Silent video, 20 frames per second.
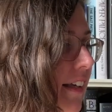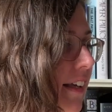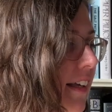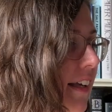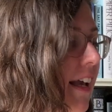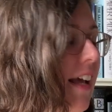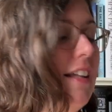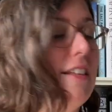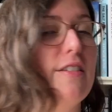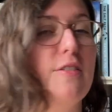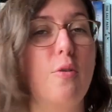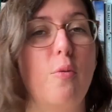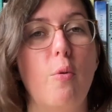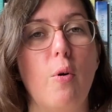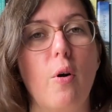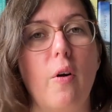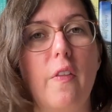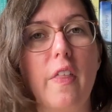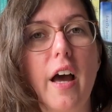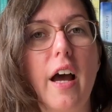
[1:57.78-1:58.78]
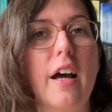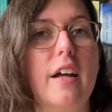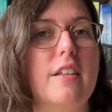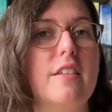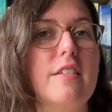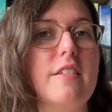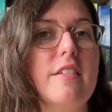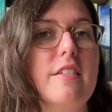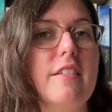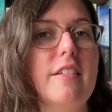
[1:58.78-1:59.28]
it's a world
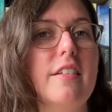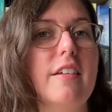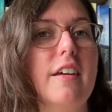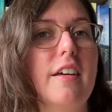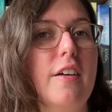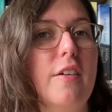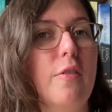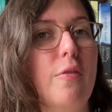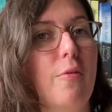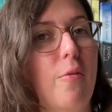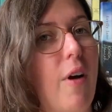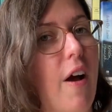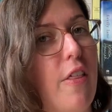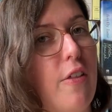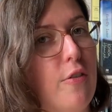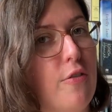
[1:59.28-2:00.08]
that's rather